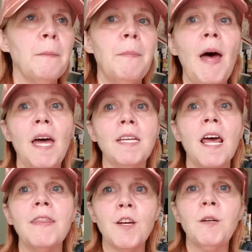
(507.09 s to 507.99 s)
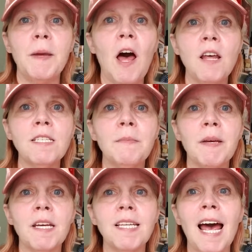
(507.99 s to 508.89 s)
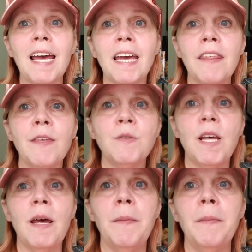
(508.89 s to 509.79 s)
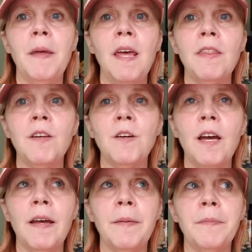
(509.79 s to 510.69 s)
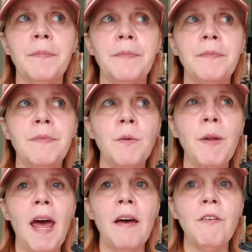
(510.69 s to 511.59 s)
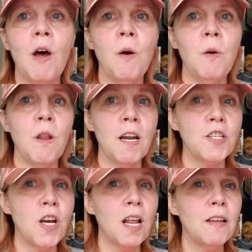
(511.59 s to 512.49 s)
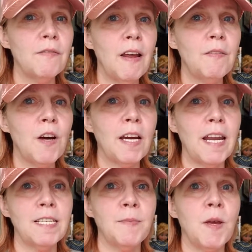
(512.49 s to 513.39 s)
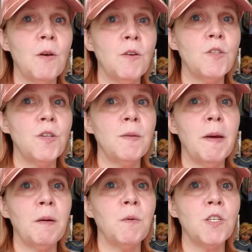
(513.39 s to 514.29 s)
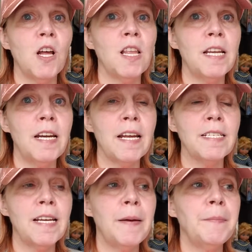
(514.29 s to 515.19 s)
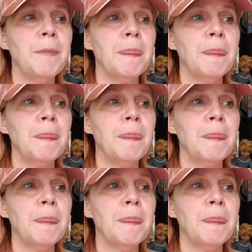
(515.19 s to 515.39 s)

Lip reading: But they're going to be awesome because I can cut those up. They're, don't have a whole lot of chocolate flavor. I could add some cocoa to it to make them more chocolatey next time.